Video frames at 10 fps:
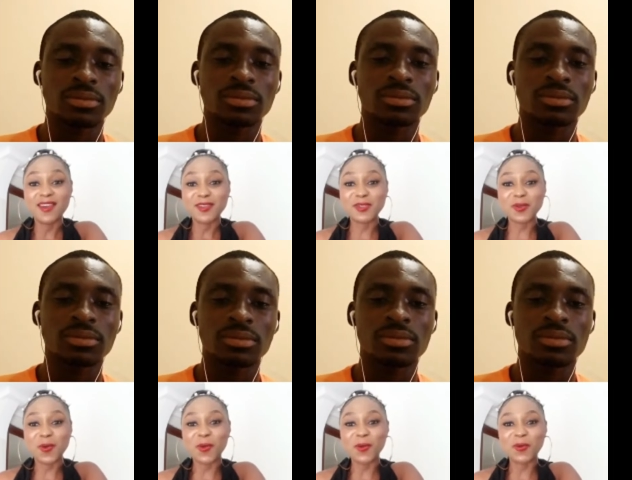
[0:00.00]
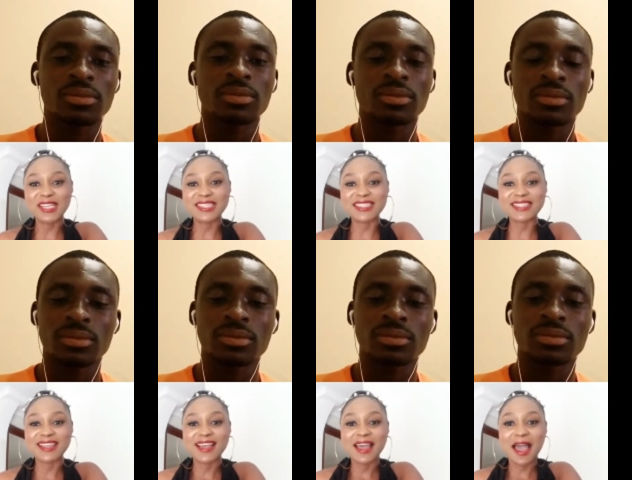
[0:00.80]
Speaker 1: to always,
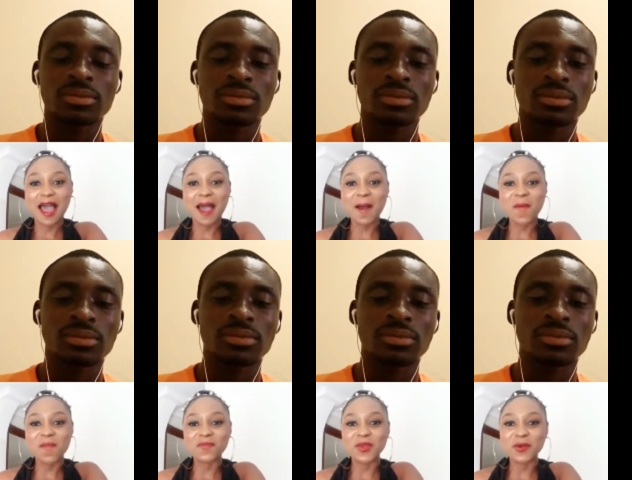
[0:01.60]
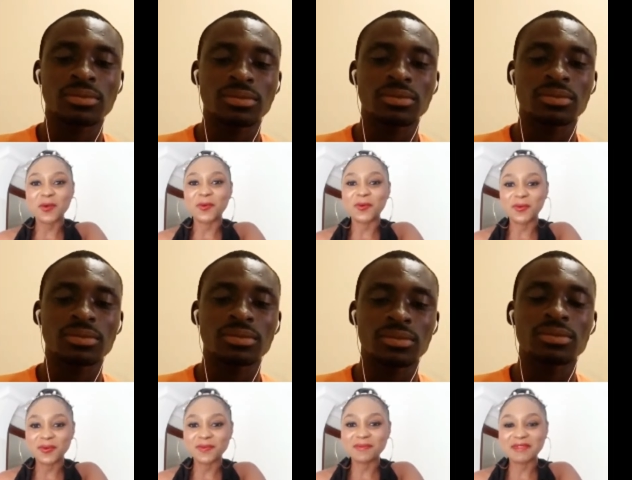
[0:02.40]
um, you know,
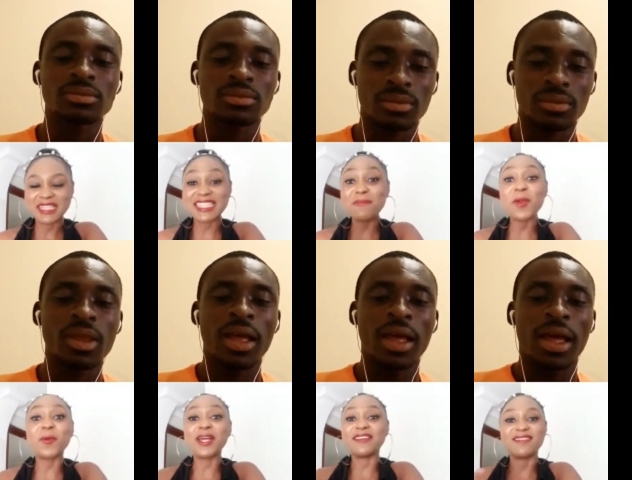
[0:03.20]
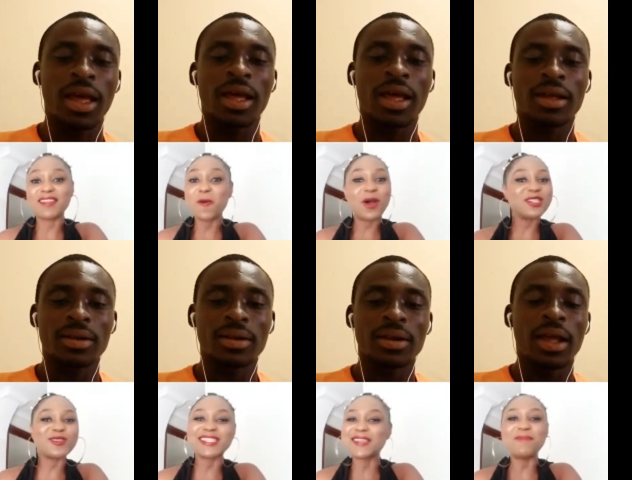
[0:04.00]
see me win. They want
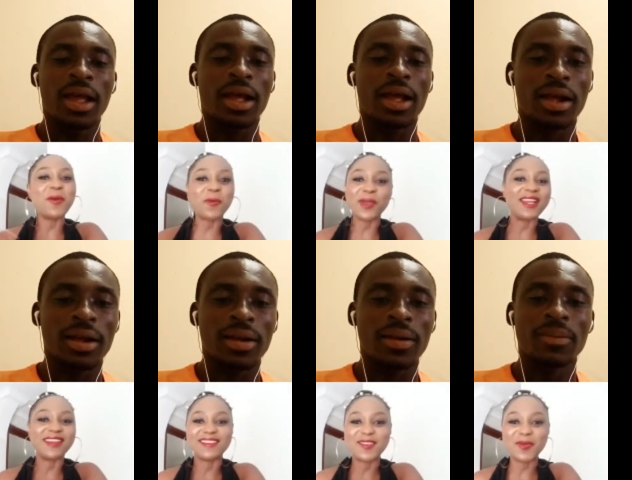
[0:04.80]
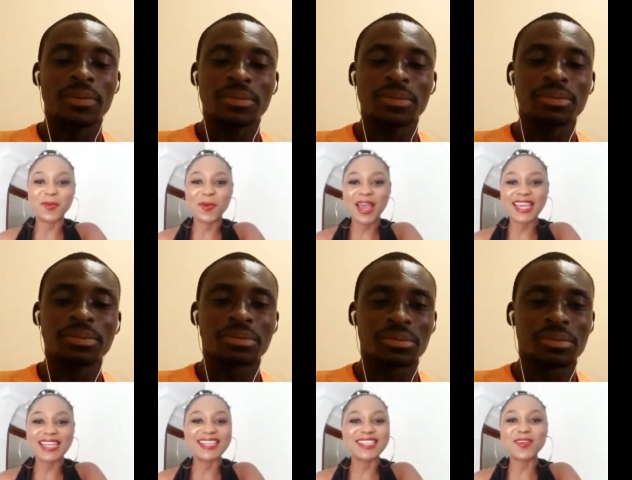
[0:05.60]
to see me win. You know, I
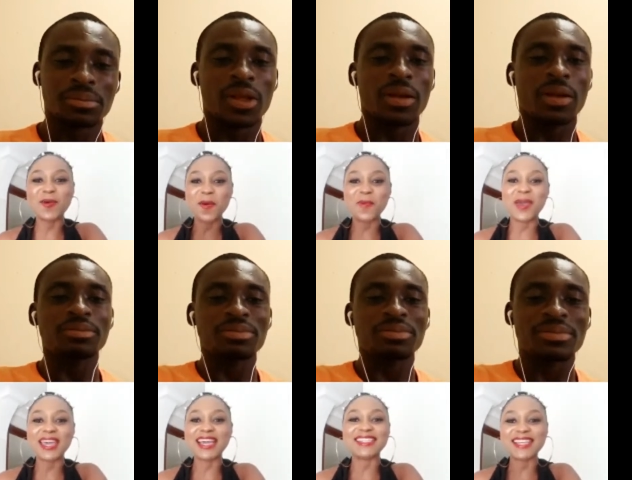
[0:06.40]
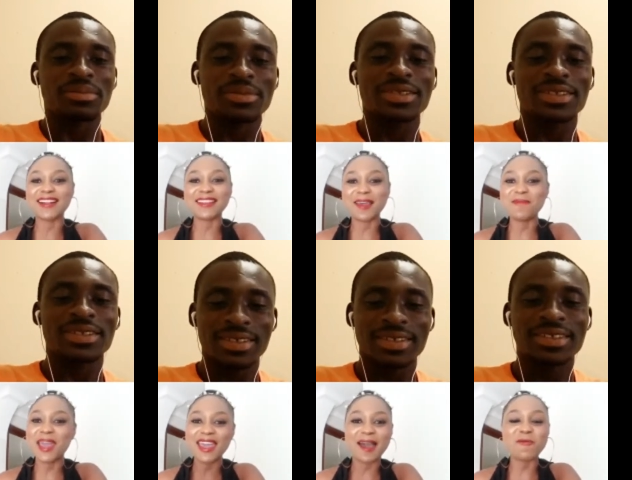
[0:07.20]
can easily go mm-hmm. back and tell them,
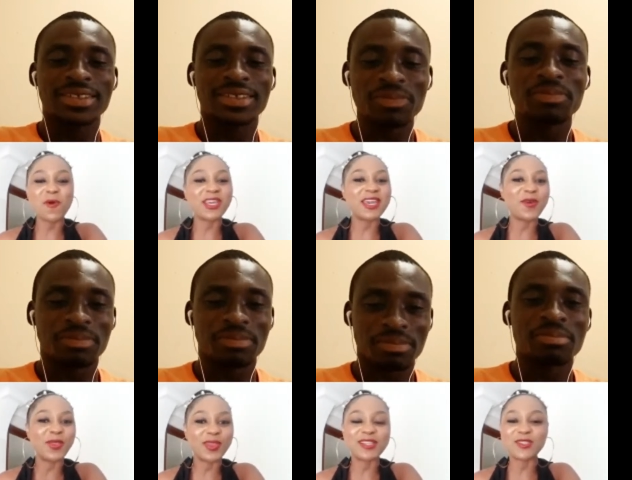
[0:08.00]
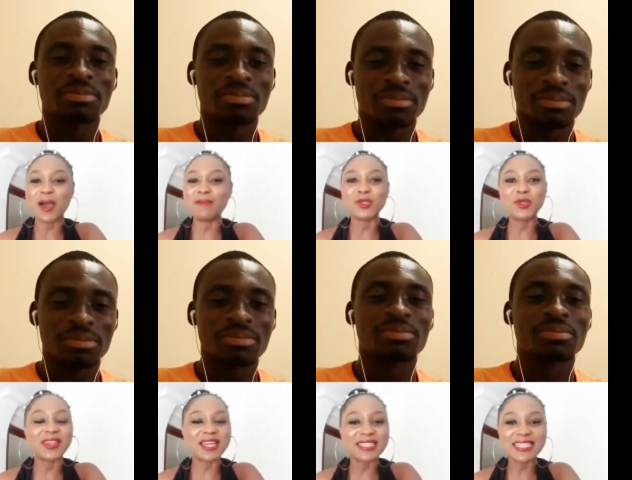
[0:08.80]
hey, I'm working on this or I'm mm-hmm.
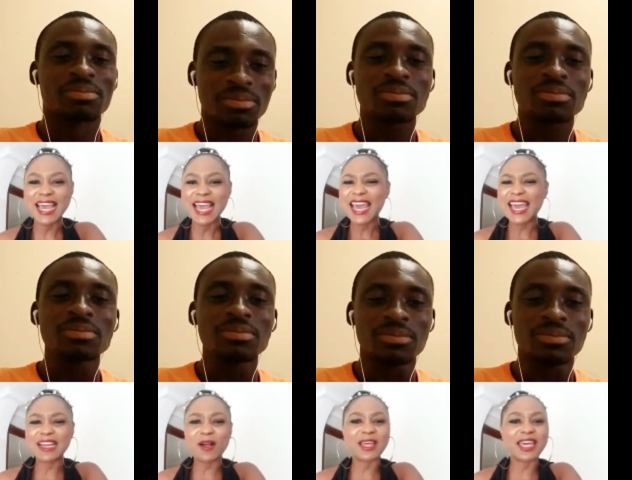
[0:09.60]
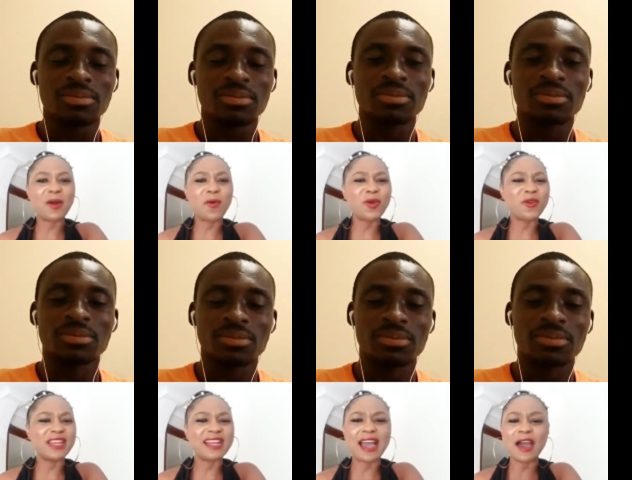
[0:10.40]
doing this, and I'll get a word of
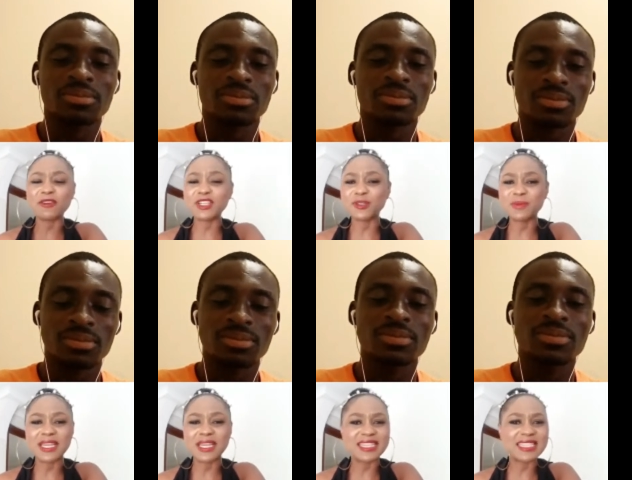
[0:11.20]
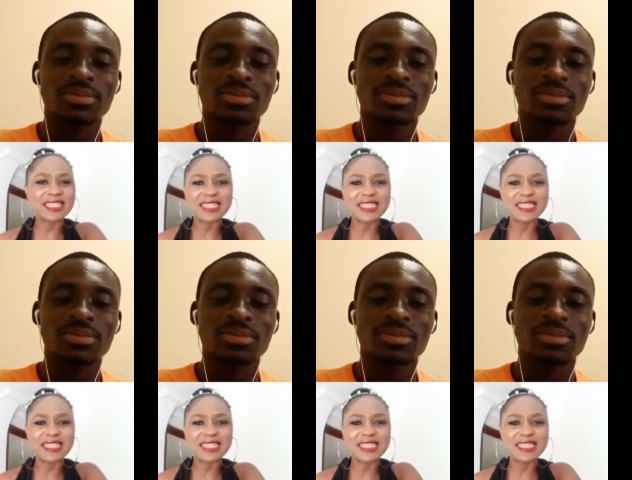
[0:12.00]
encouragement.